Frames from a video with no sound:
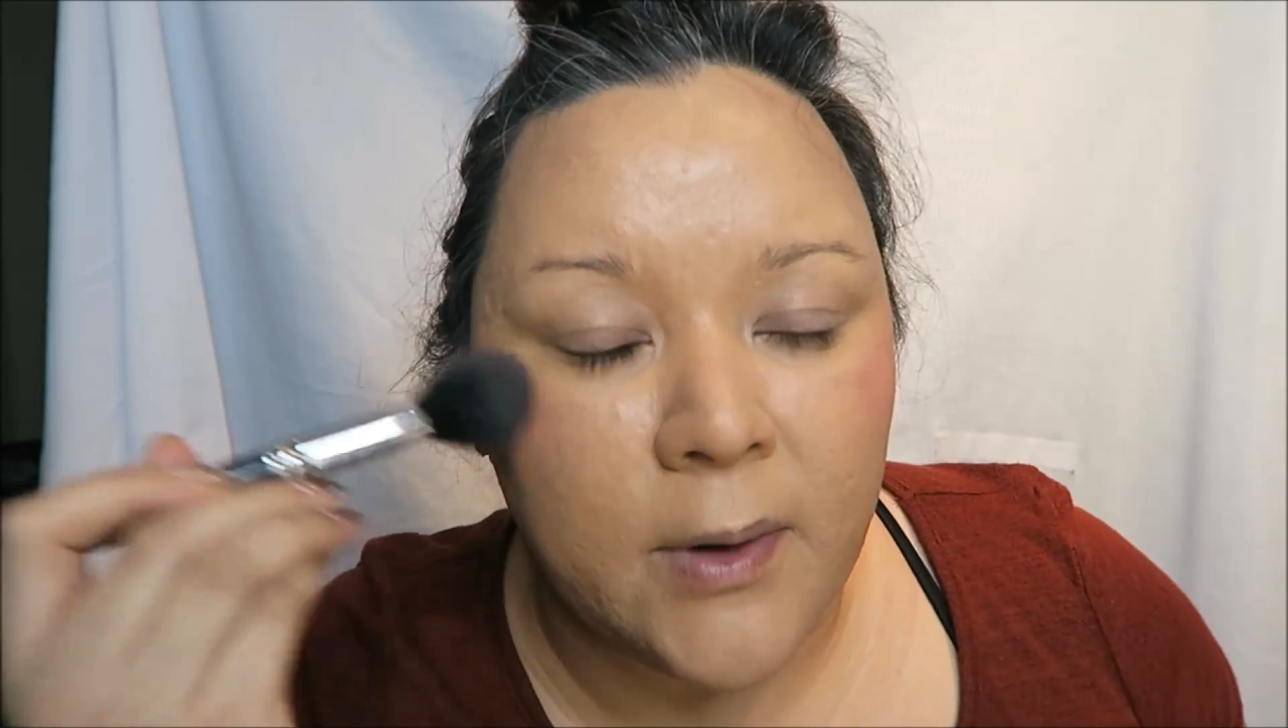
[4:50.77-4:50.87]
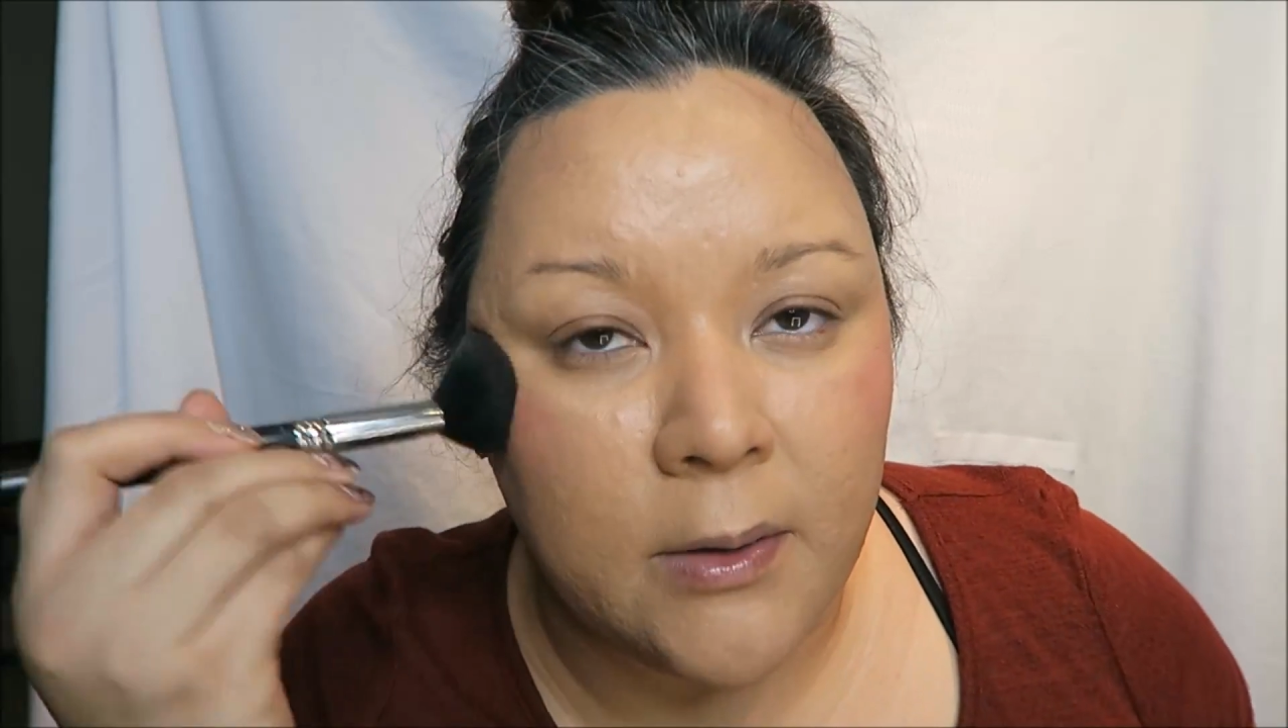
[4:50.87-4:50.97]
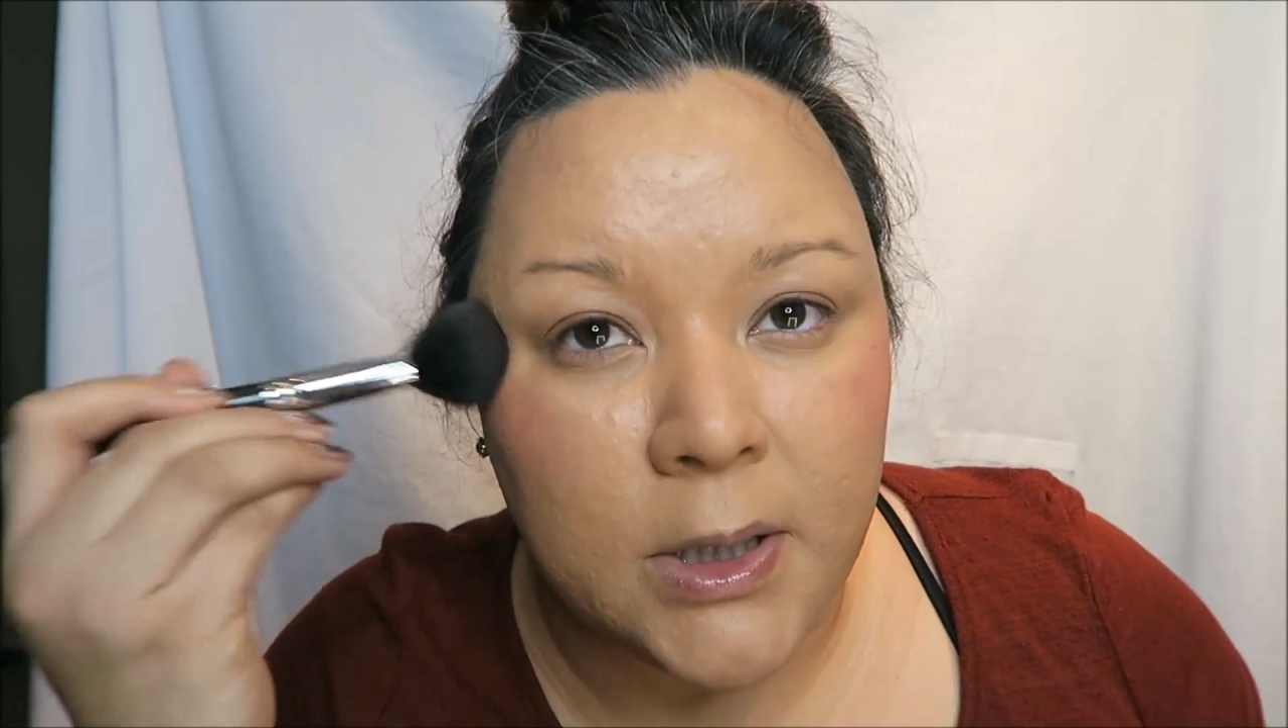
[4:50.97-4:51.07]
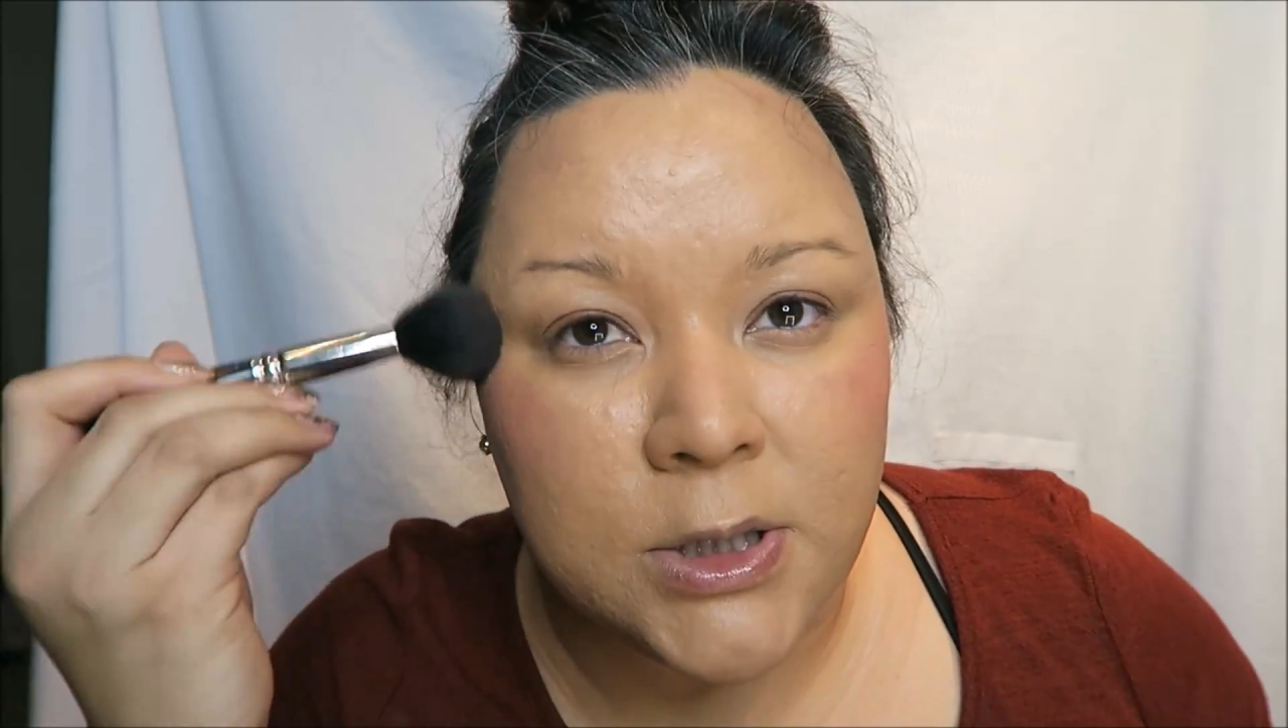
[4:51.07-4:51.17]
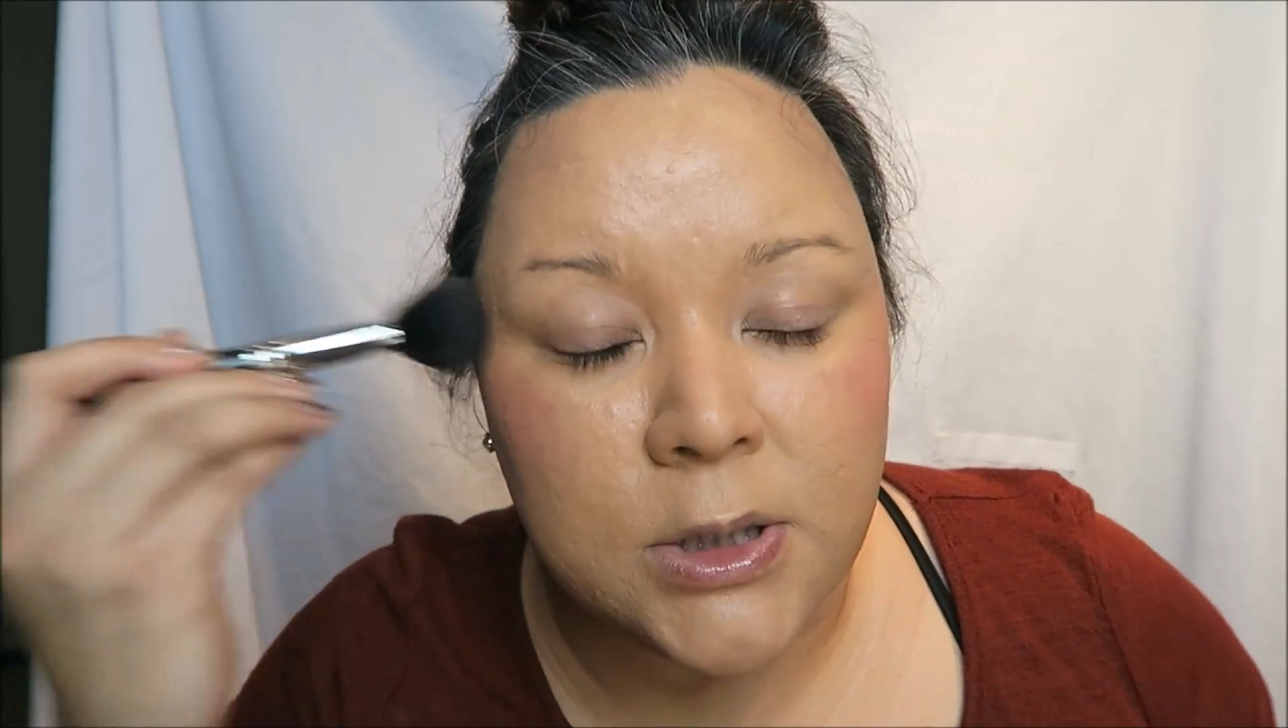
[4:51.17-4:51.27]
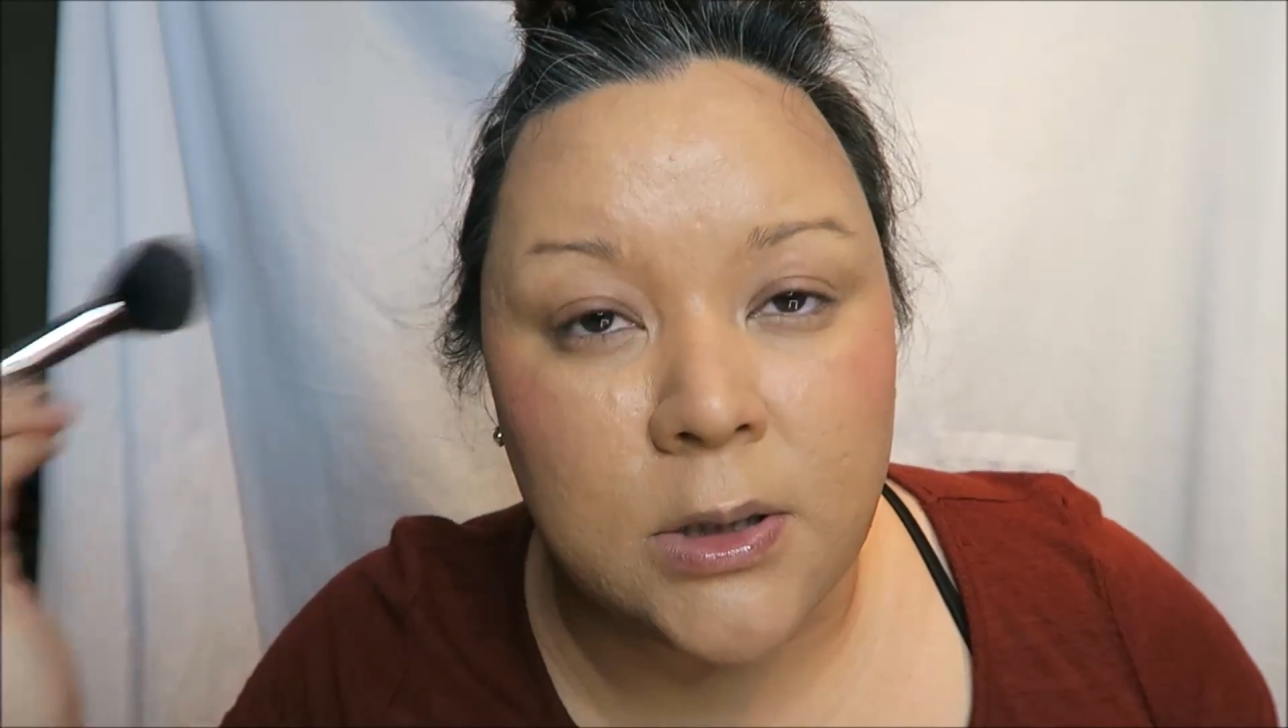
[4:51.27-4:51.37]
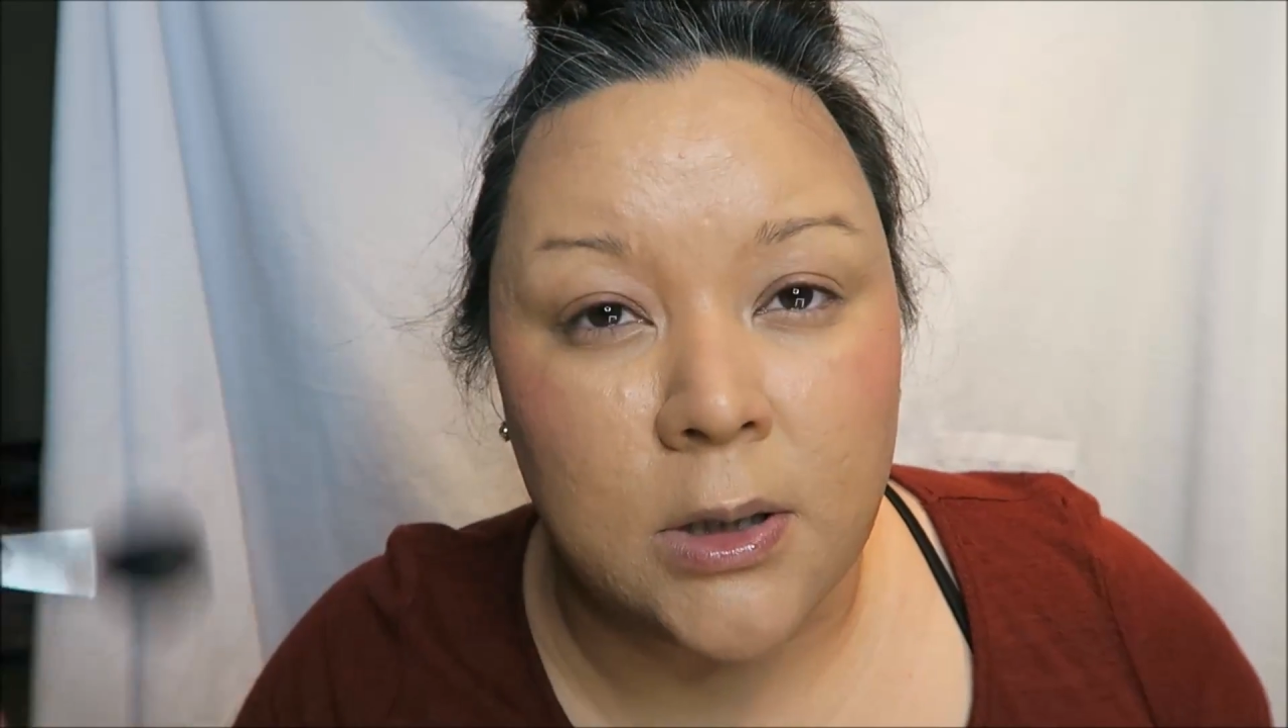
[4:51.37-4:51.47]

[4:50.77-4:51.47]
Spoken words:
foundation